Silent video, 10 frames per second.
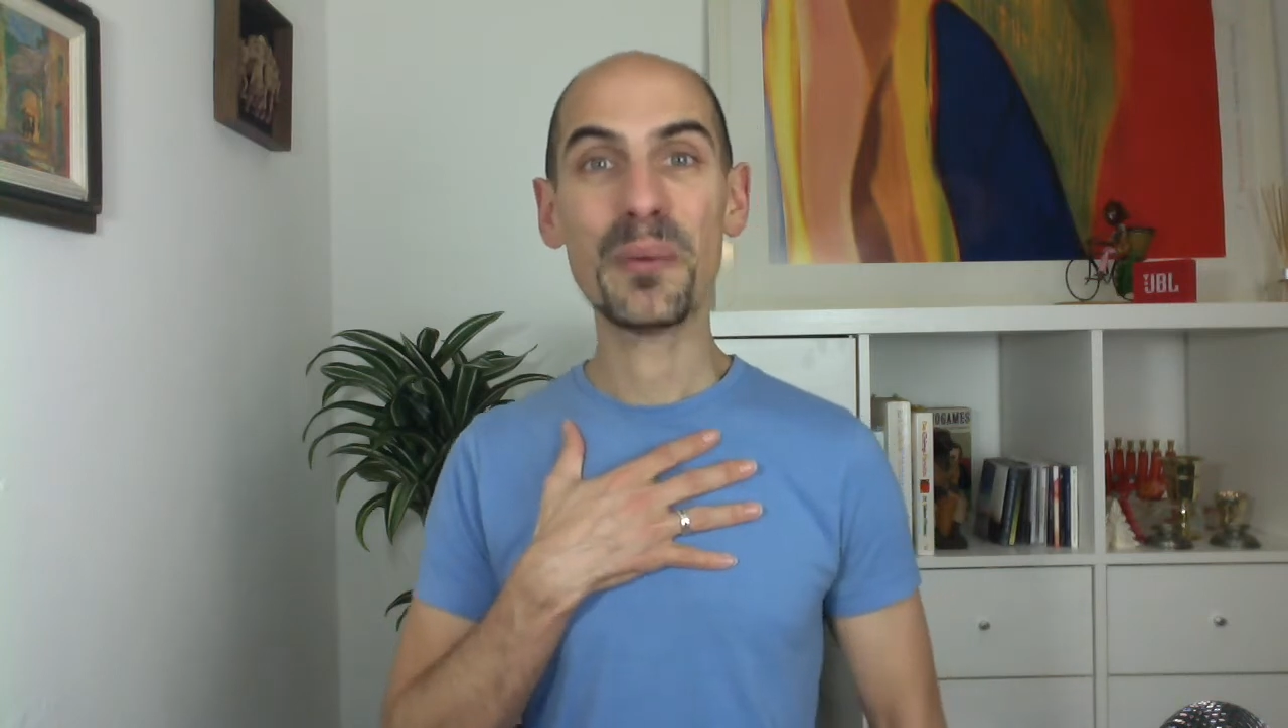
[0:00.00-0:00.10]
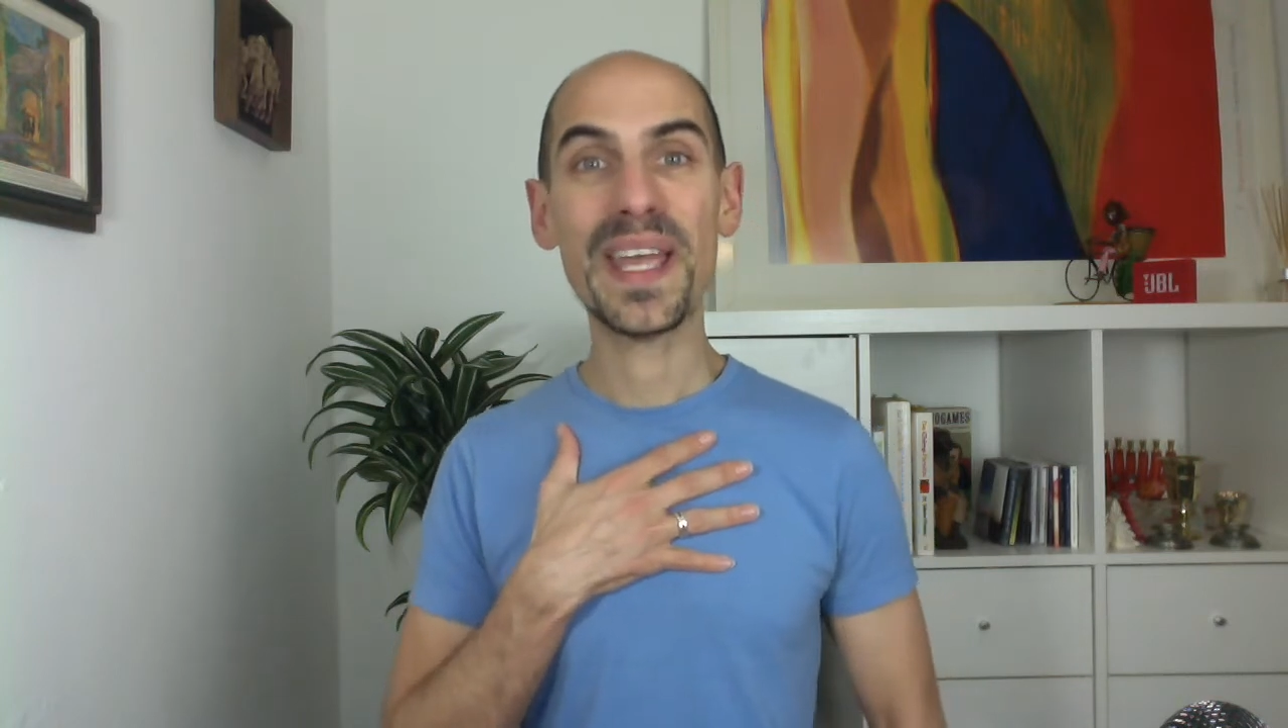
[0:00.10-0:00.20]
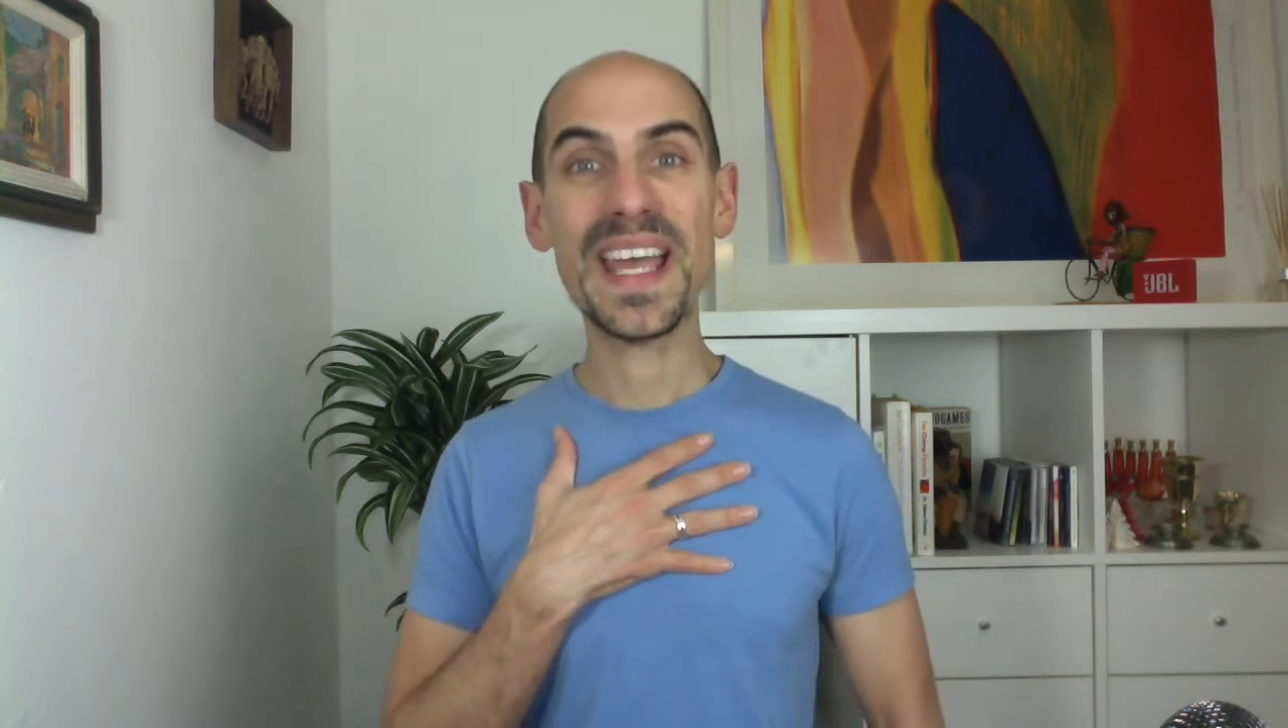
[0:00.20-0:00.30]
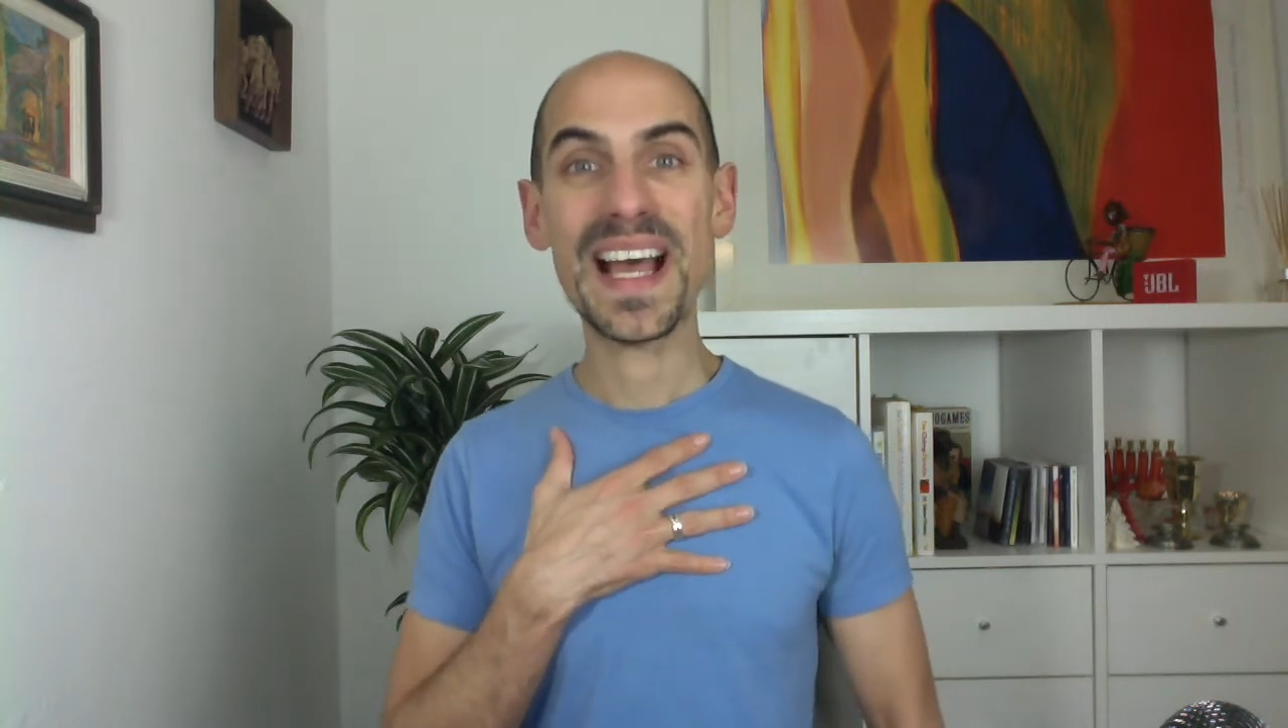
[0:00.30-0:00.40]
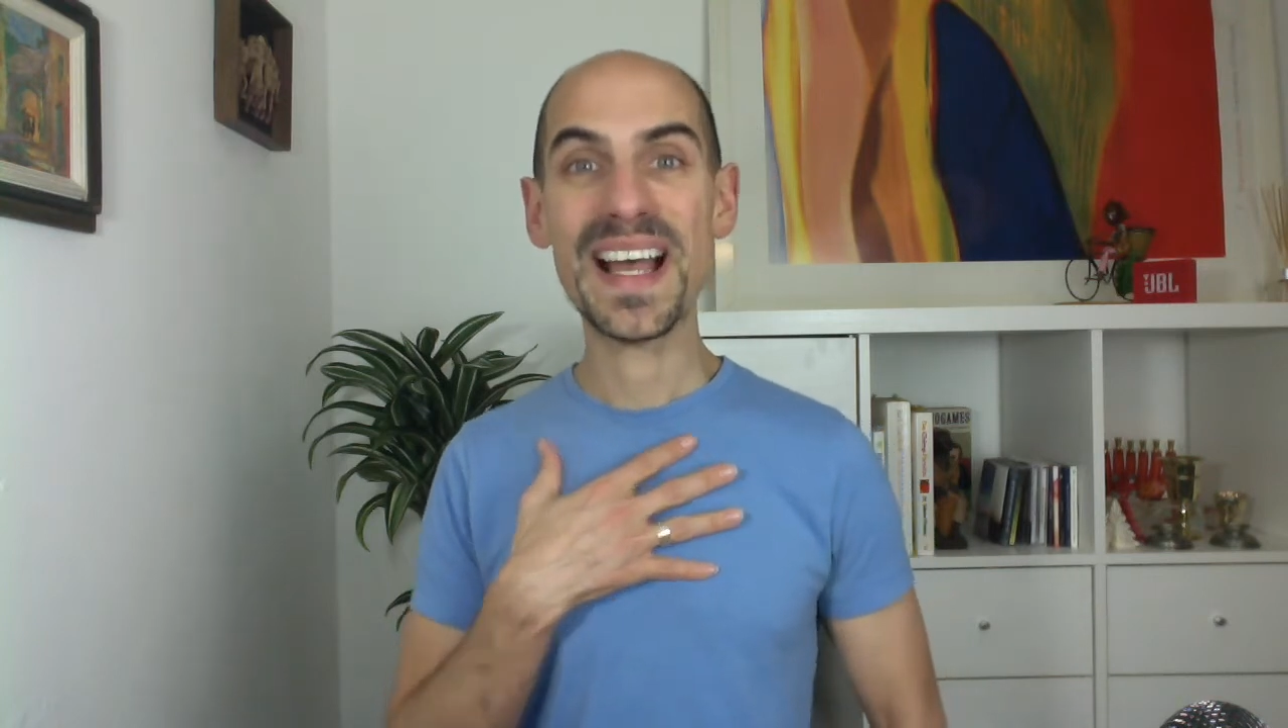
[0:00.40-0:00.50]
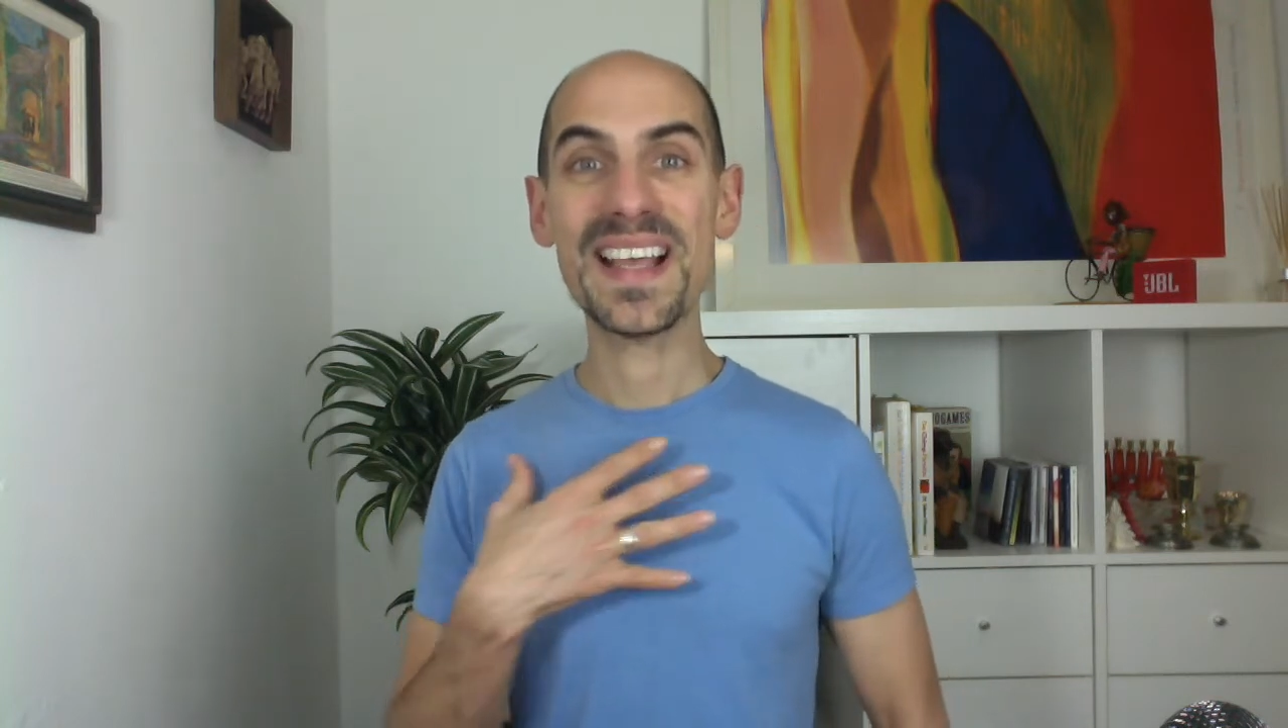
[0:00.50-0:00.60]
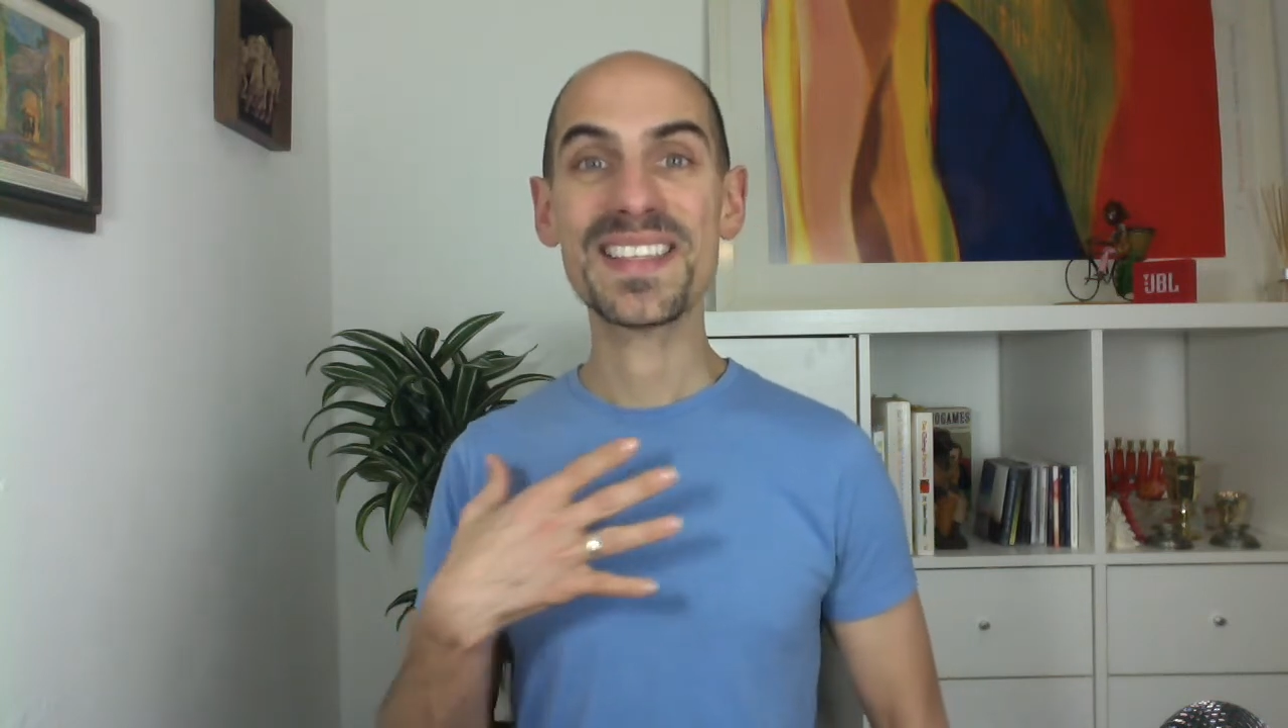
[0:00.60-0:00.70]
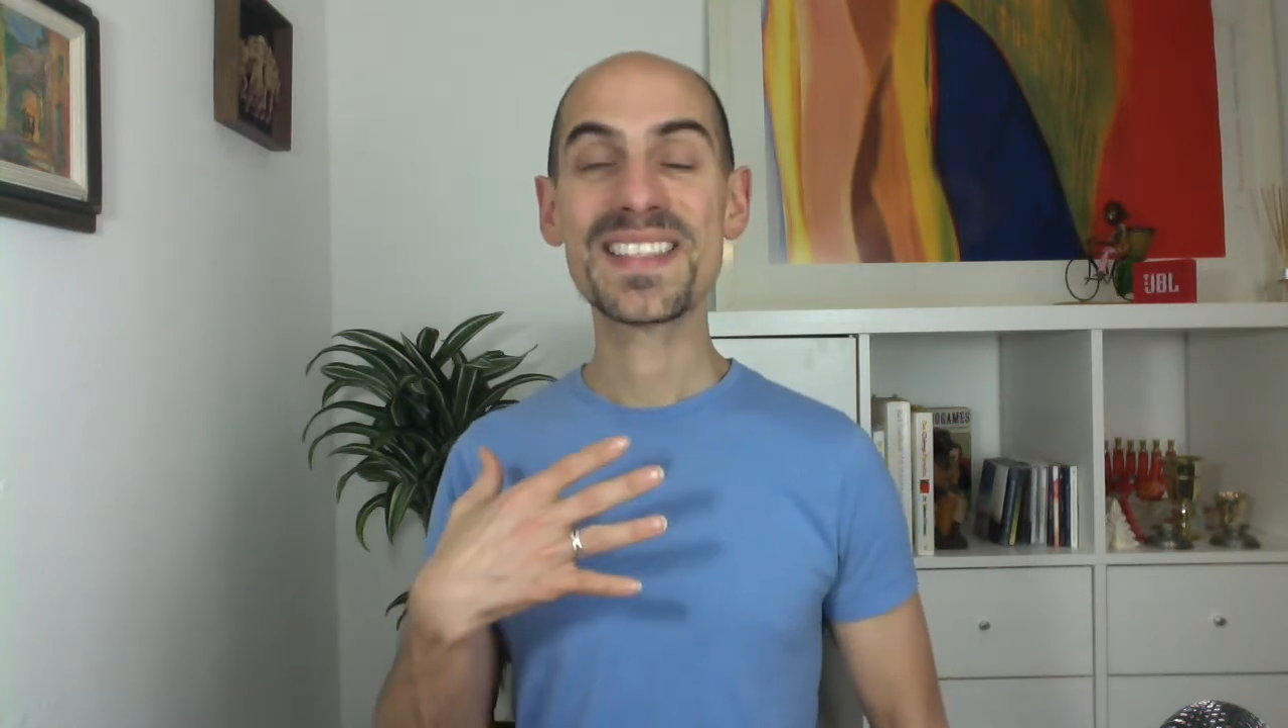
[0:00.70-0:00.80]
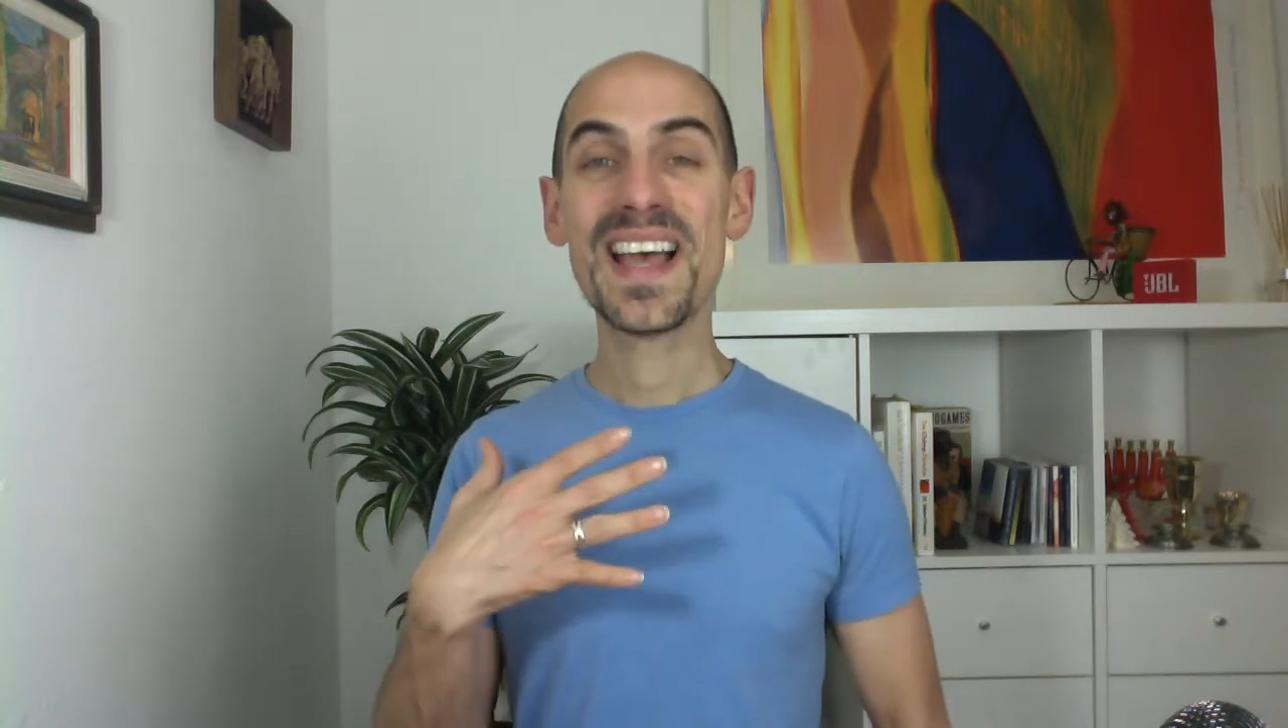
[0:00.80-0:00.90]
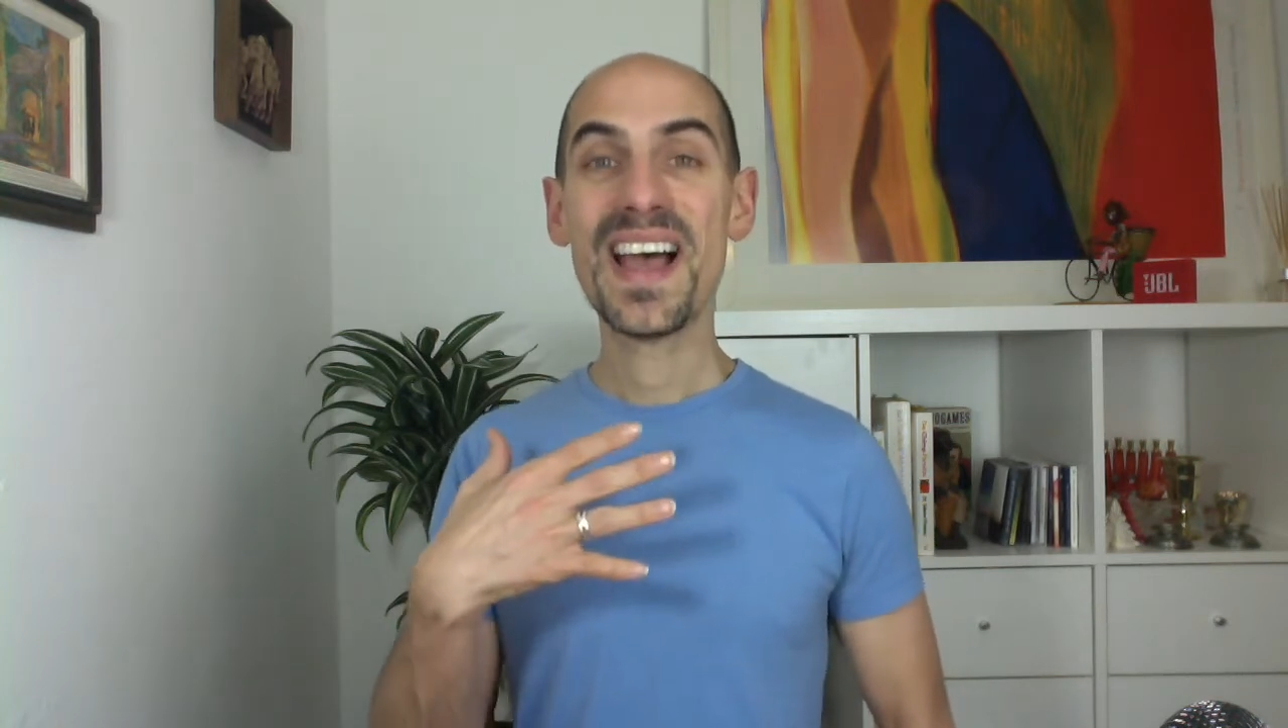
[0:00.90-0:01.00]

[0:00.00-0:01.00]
way, as